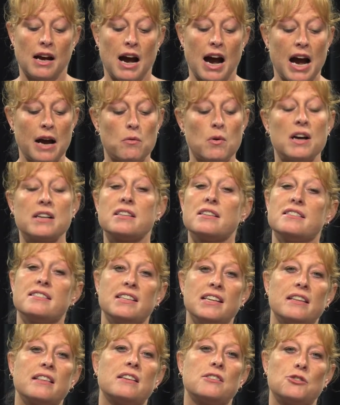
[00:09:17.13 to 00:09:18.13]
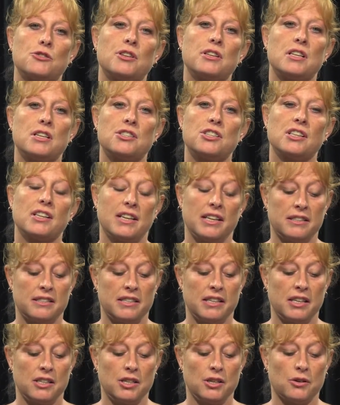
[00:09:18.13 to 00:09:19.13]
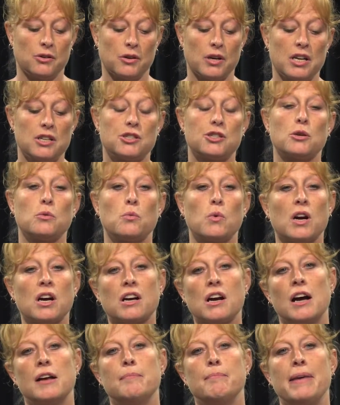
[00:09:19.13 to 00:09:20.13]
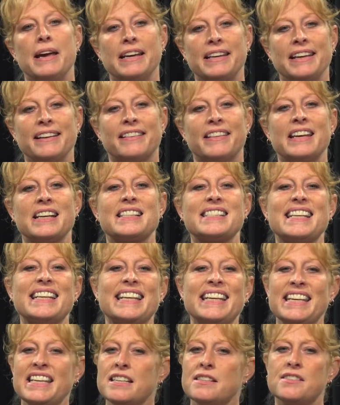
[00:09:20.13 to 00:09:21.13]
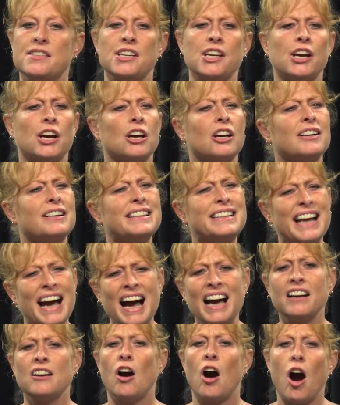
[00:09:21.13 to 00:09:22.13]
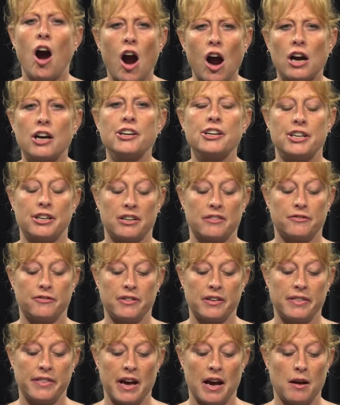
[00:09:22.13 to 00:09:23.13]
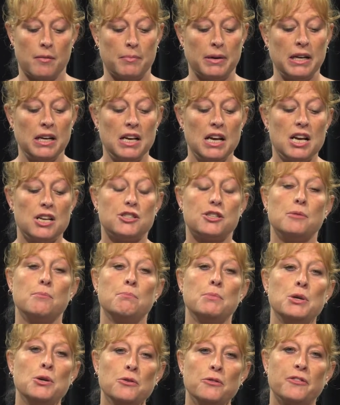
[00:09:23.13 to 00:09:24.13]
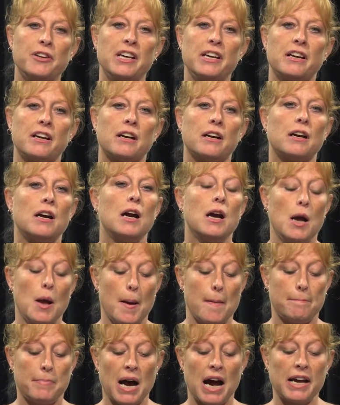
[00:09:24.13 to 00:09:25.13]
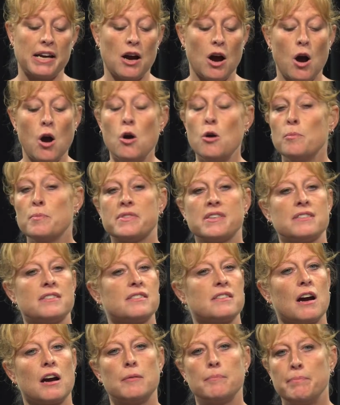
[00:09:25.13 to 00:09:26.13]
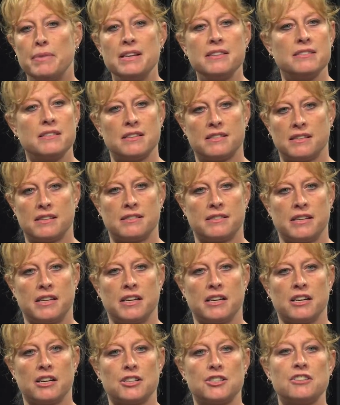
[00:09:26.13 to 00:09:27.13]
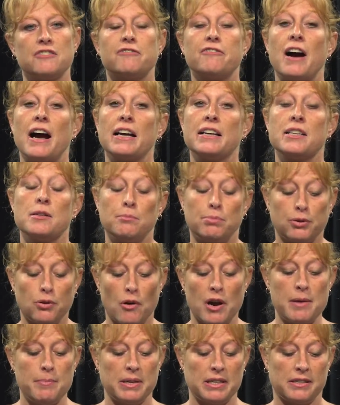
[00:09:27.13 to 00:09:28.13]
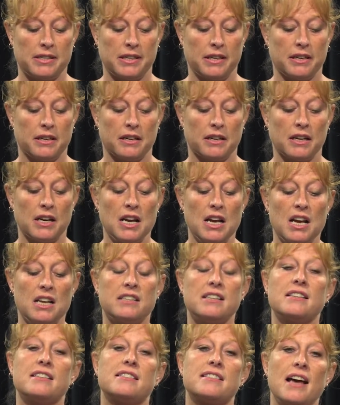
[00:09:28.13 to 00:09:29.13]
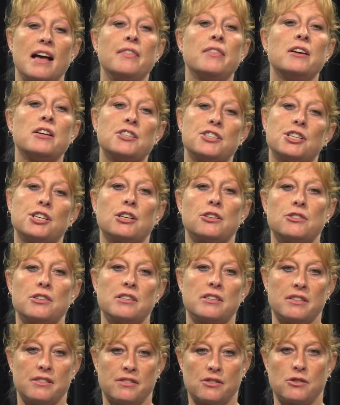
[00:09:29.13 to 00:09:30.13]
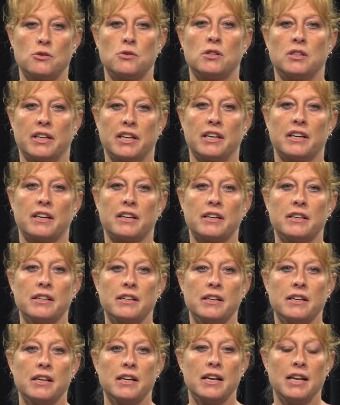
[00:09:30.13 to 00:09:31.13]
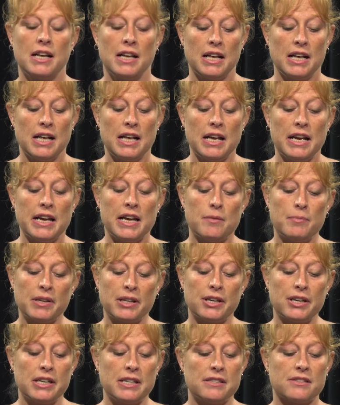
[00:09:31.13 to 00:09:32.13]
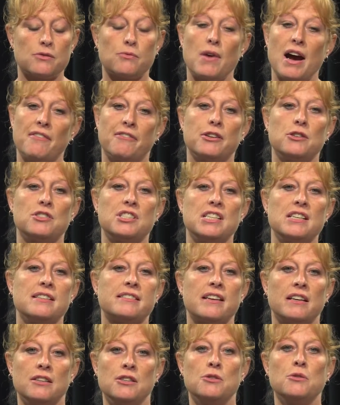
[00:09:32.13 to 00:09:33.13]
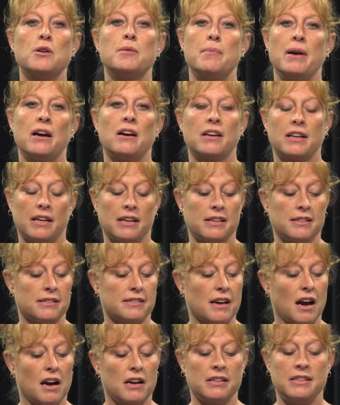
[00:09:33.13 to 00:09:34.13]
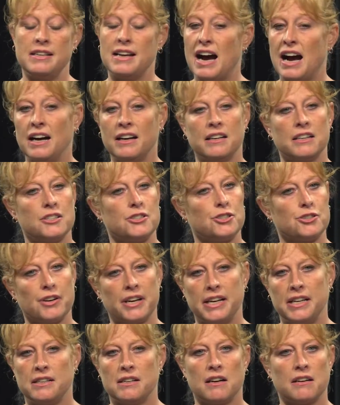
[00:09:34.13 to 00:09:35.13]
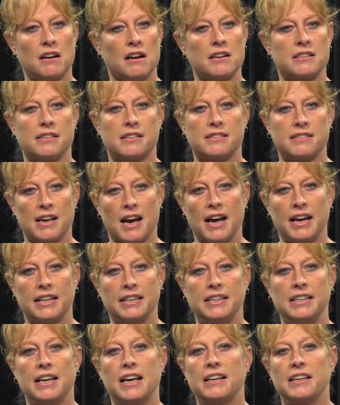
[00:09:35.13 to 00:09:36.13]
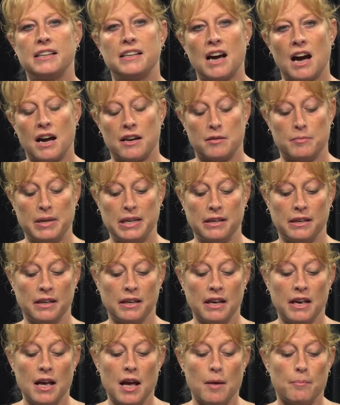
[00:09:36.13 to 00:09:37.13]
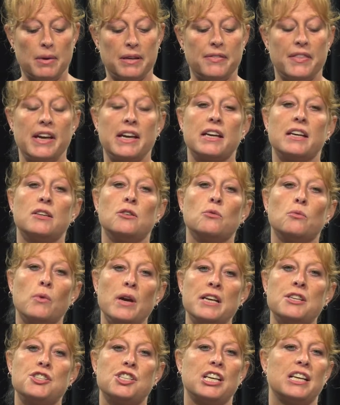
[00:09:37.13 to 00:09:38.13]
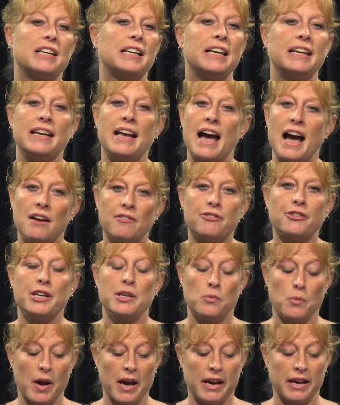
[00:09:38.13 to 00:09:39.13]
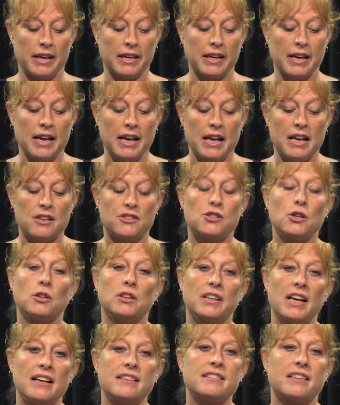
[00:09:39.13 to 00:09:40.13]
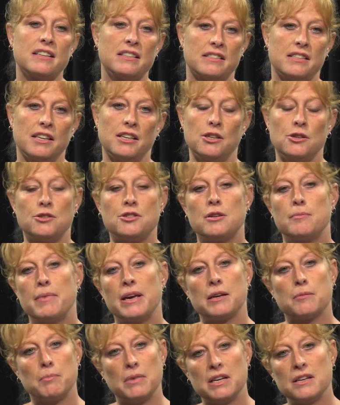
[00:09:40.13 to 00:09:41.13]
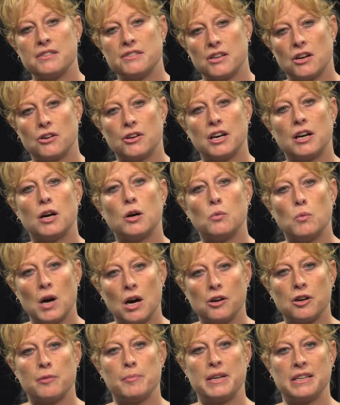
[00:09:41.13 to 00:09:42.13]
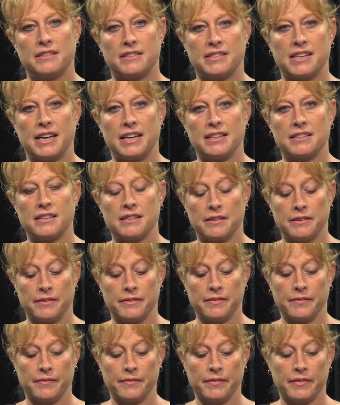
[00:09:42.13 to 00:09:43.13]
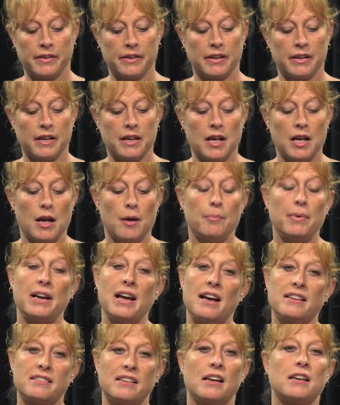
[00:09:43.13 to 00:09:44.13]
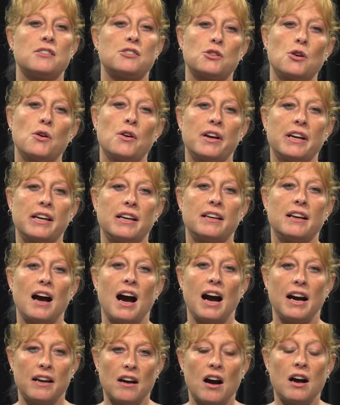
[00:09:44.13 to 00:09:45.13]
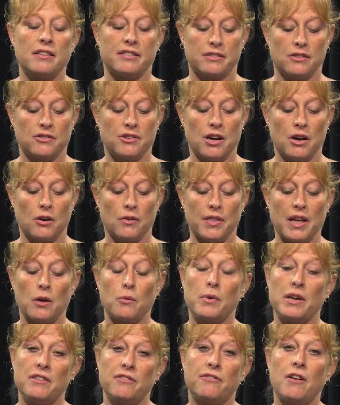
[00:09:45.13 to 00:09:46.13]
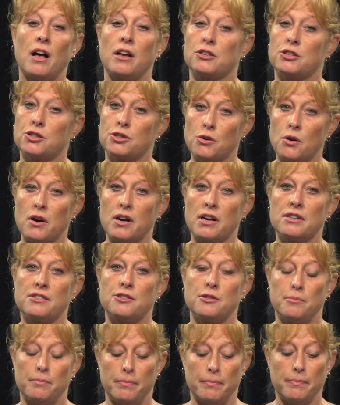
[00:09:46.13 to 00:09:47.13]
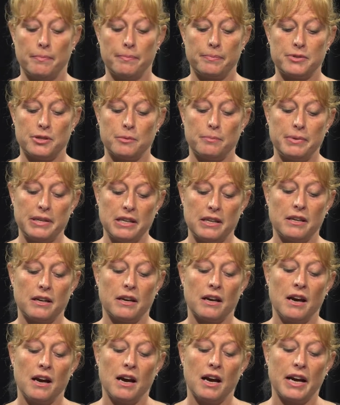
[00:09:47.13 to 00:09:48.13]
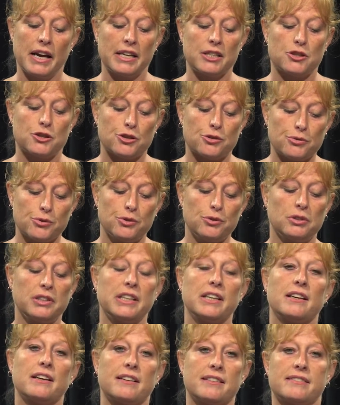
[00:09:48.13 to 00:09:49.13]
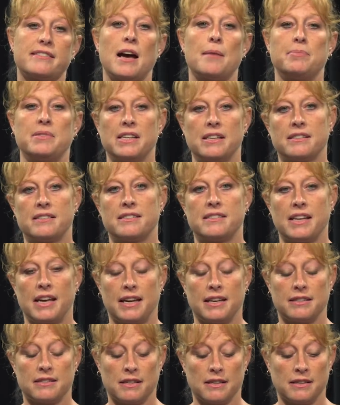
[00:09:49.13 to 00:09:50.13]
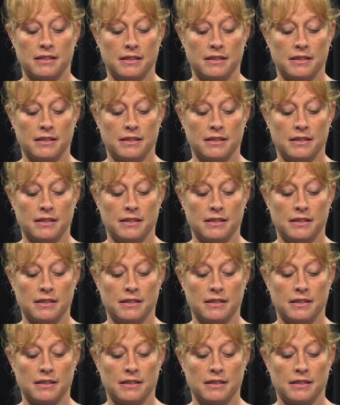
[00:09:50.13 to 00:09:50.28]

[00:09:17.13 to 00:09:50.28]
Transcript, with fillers: I want to see this tradition continue to work on making things easier, not harder for them to move here, buy homes and start businesses here, to find employment here, to send their children to school here. Immigrants, refugees, and new Americans are not a drain on our society and economy, but they enrich it in every way so let's continue to make Minnesota a welcoming state. But as a historian, I also know that we fall short to, to be a truly accepting state.